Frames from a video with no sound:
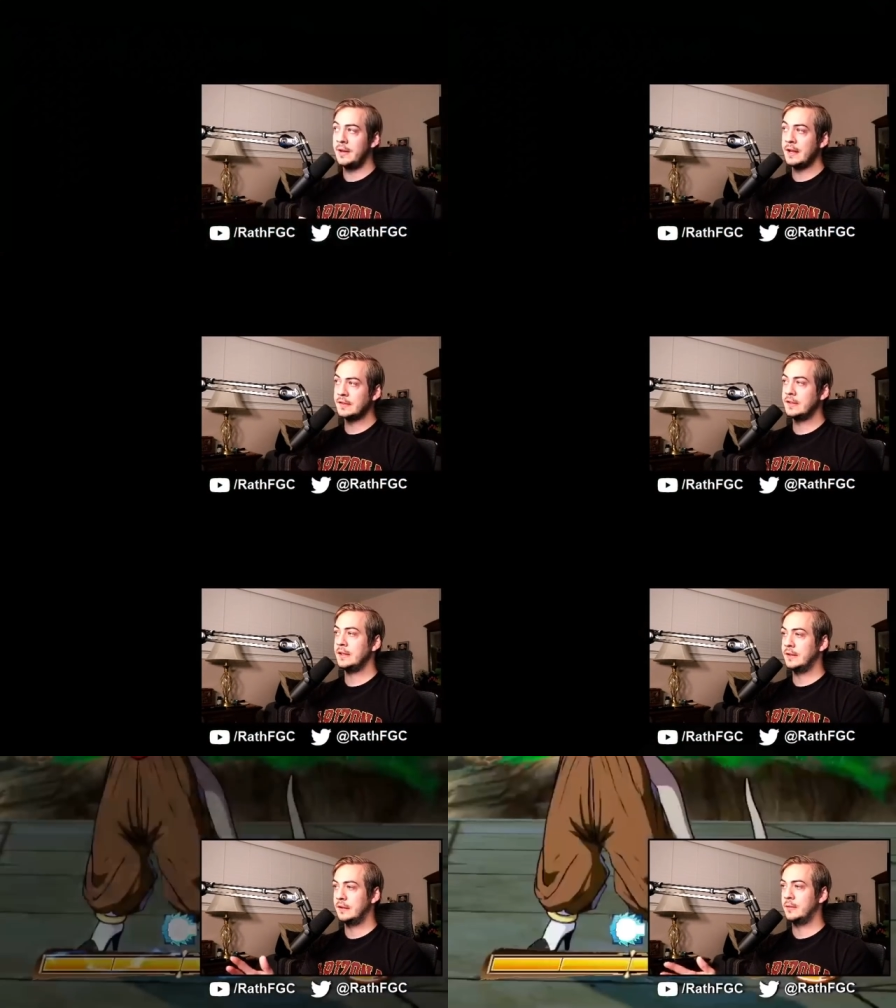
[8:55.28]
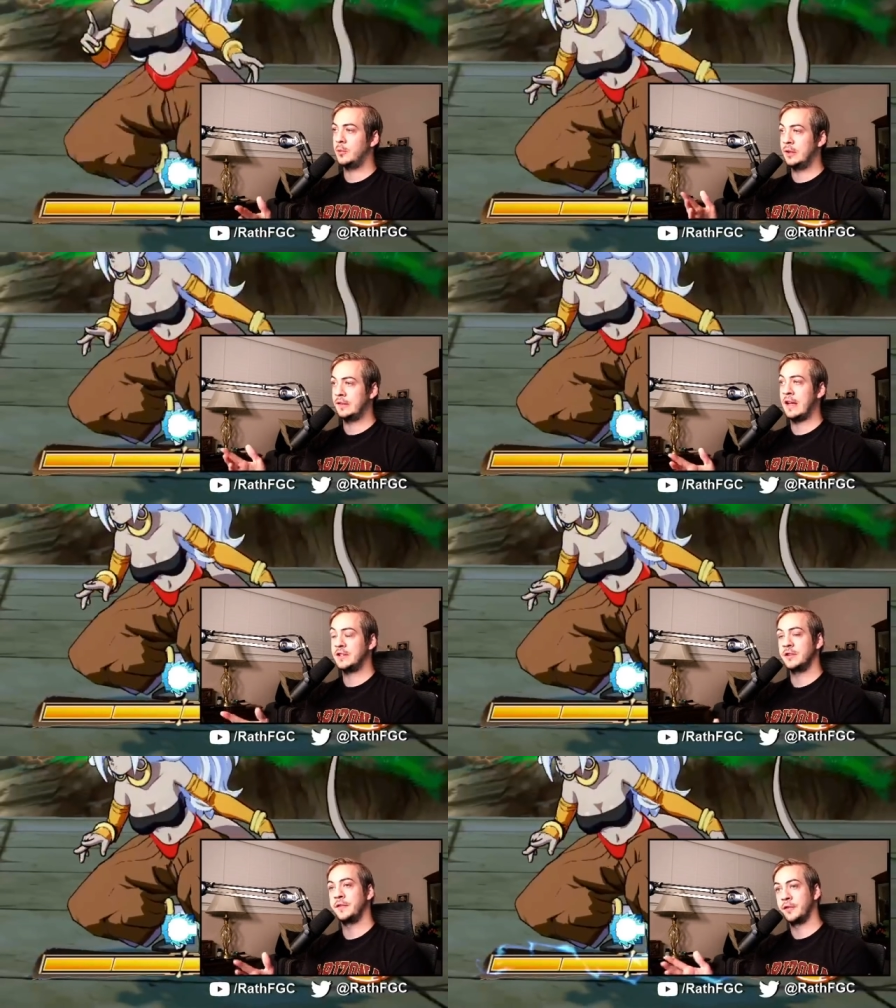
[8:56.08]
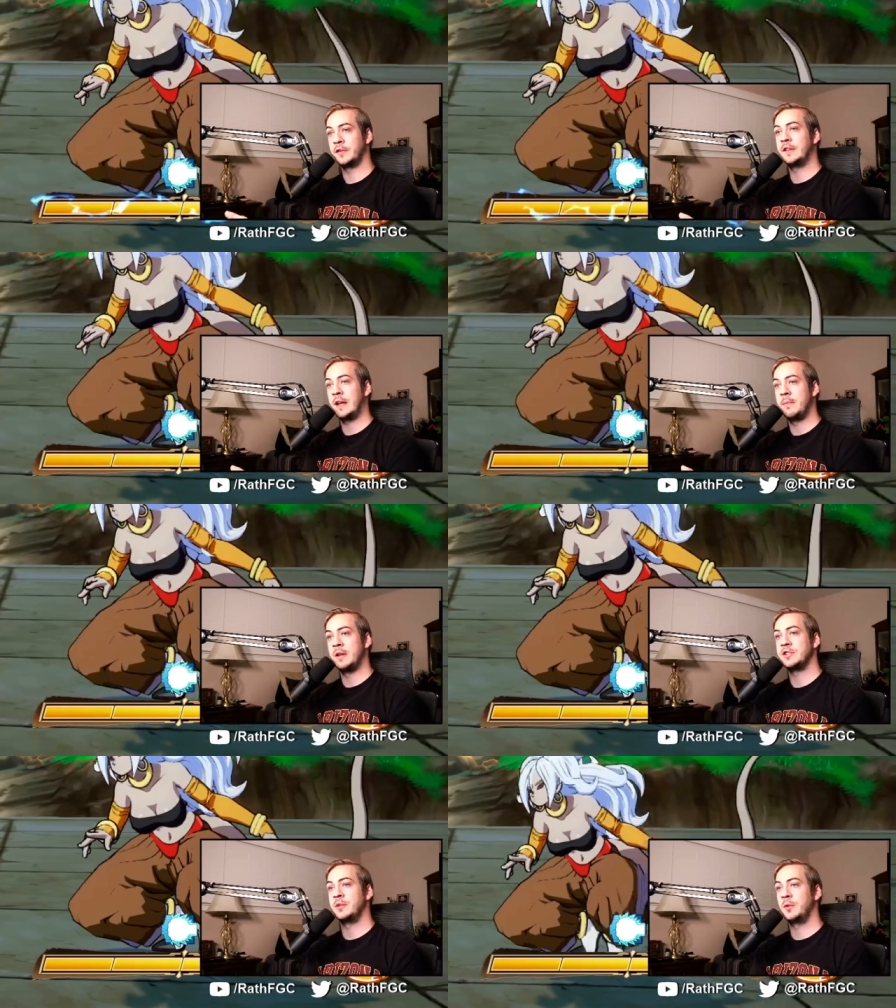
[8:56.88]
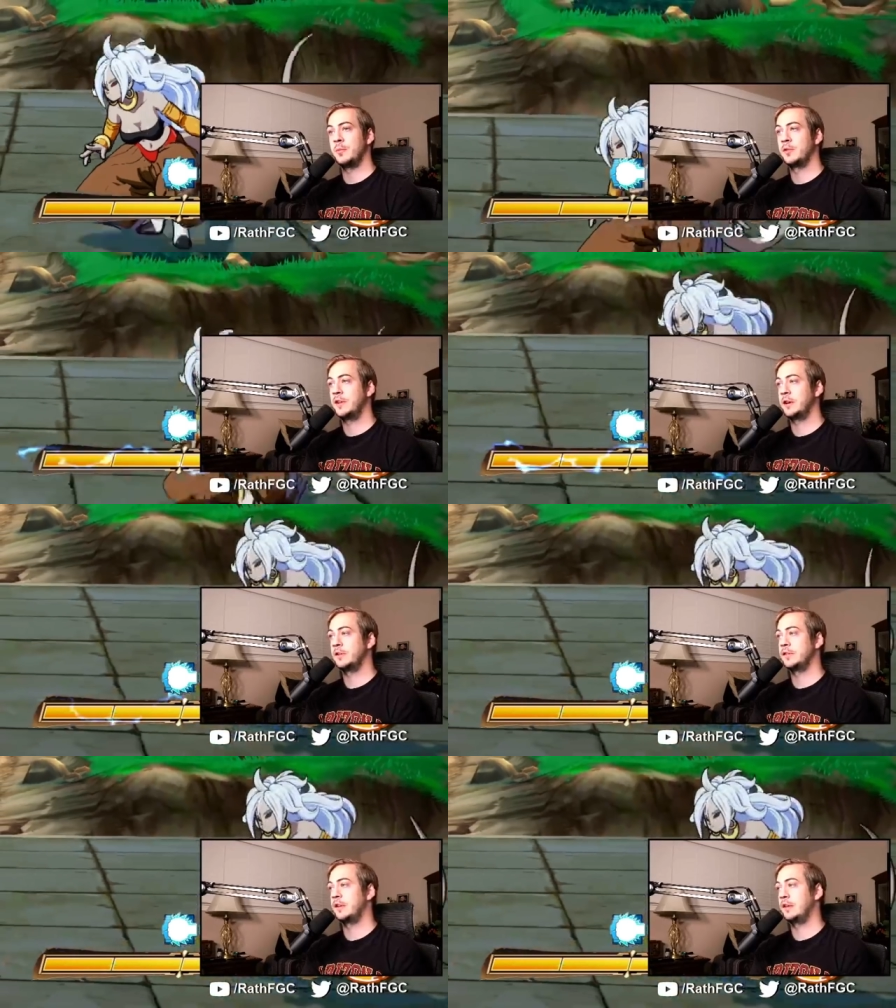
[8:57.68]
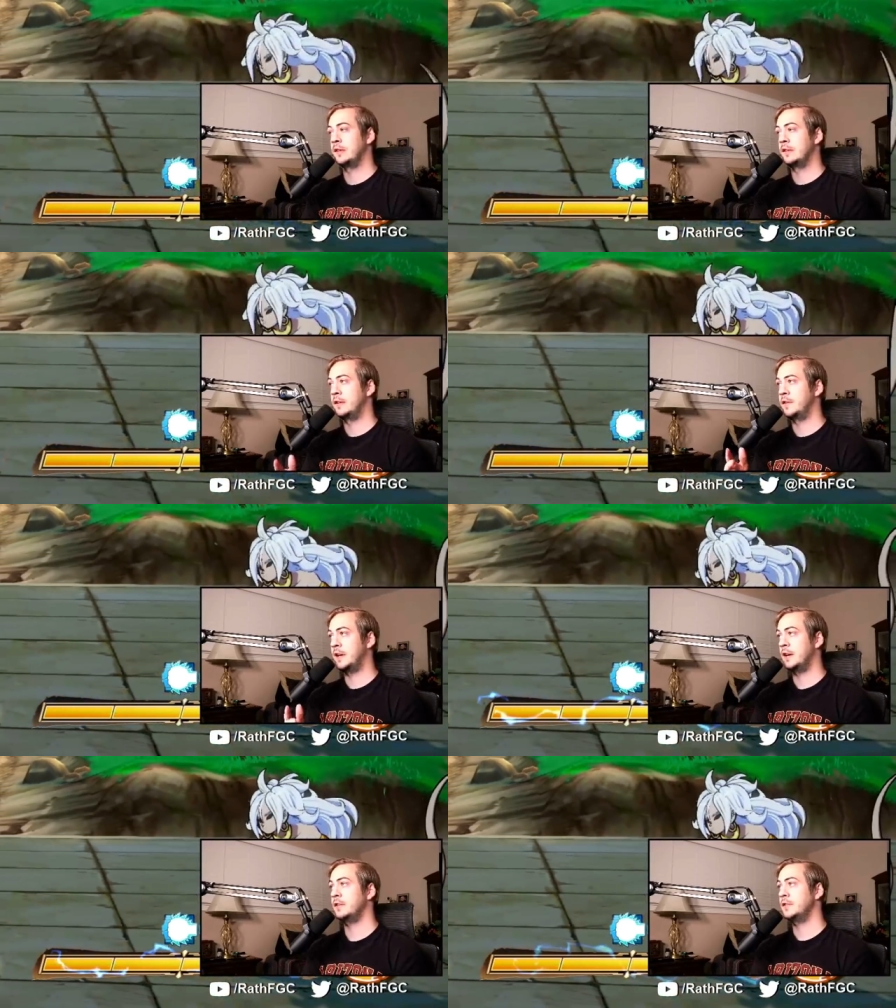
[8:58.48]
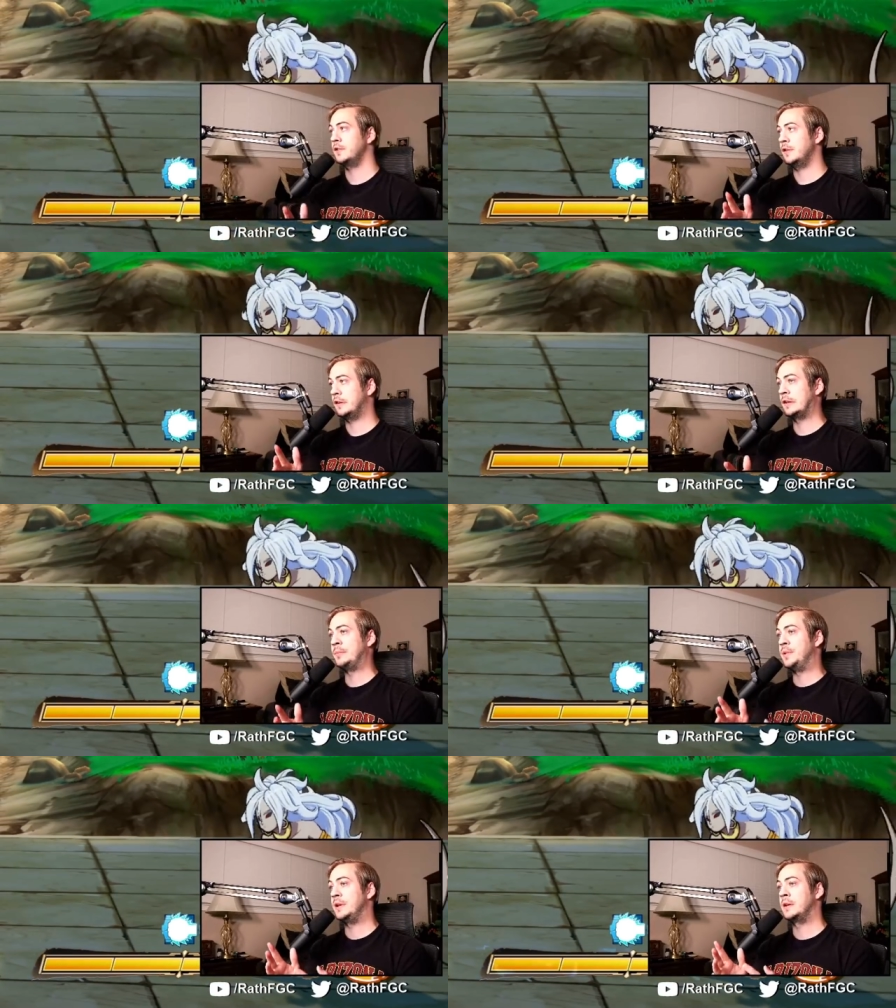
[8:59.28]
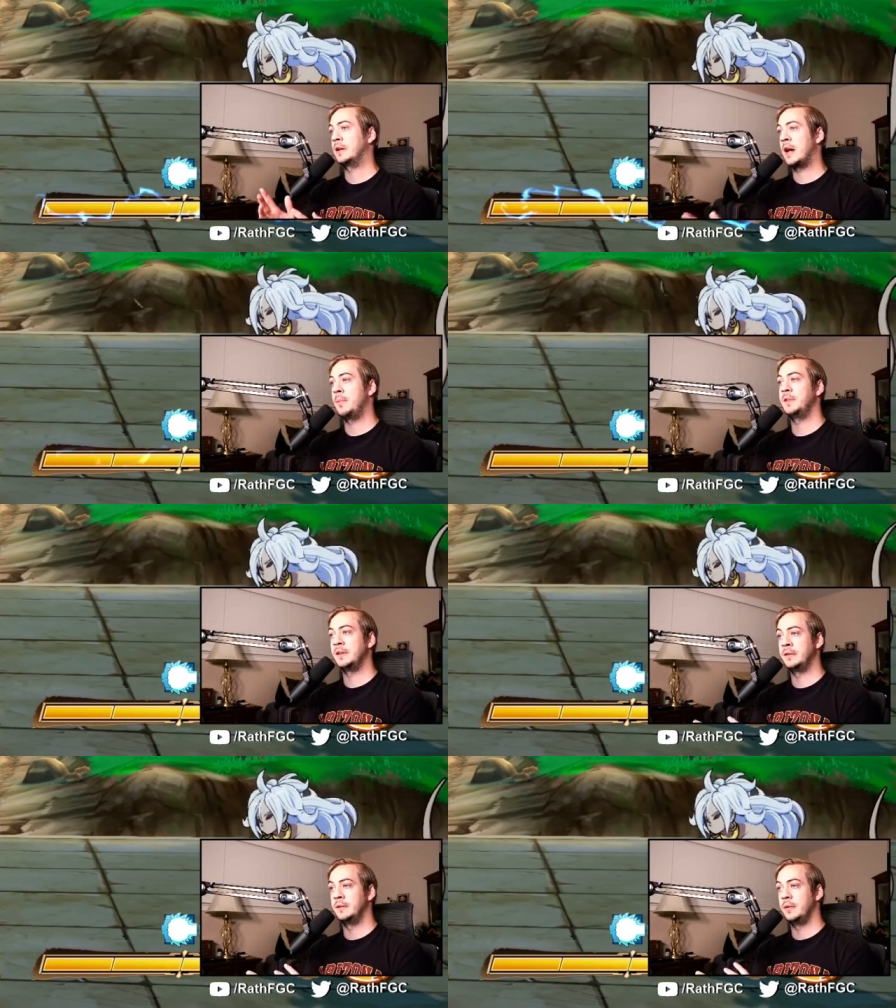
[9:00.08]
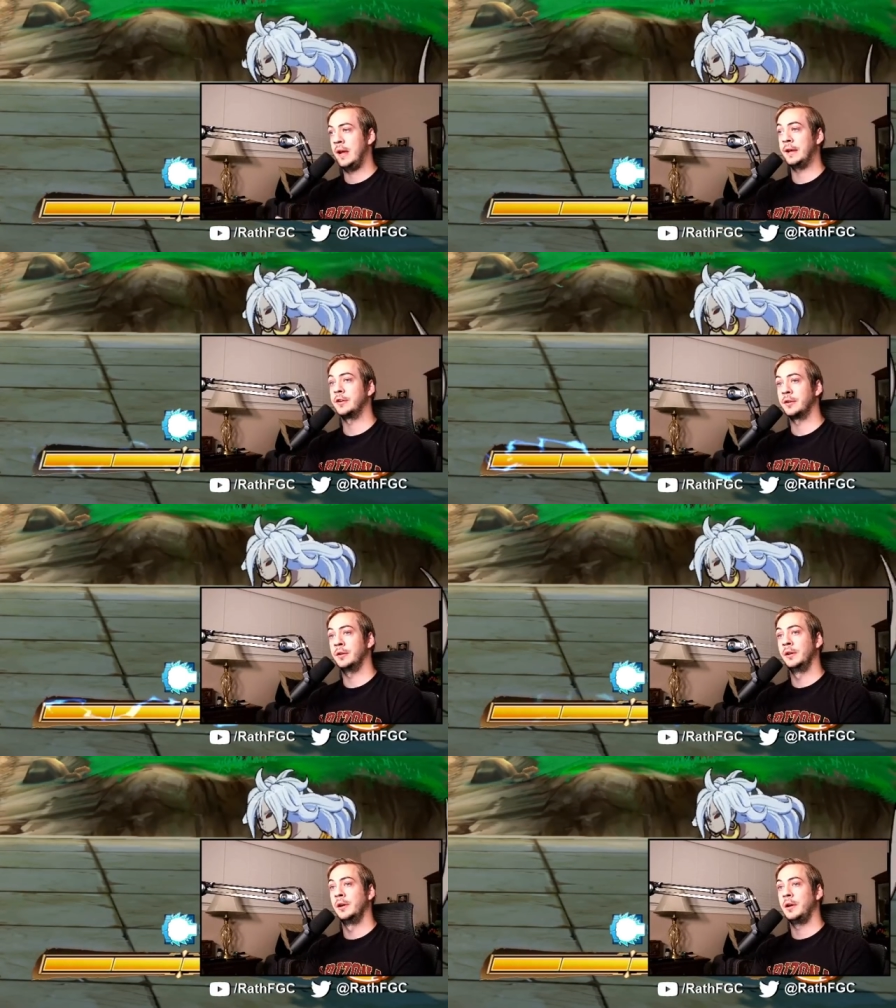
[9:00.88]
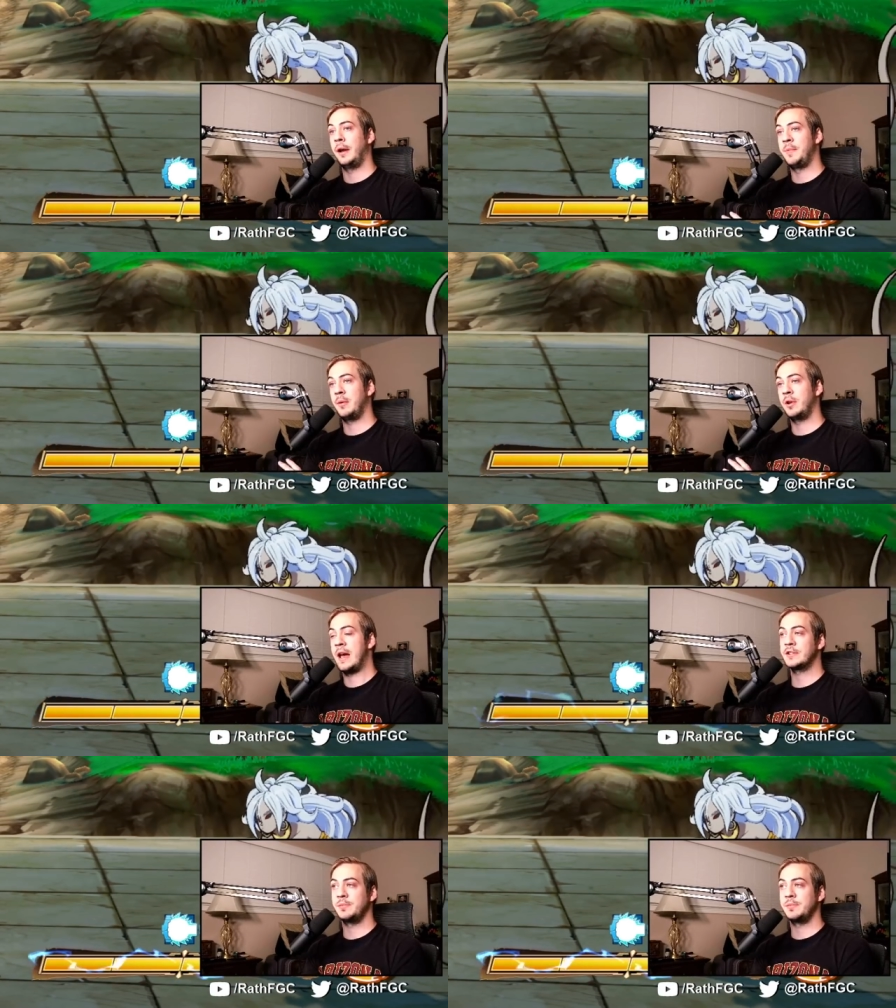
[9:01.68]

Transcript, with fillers: next thing was actually the first thing I mentioned with most characters is if a character is going to be a competent anchor and be able to actually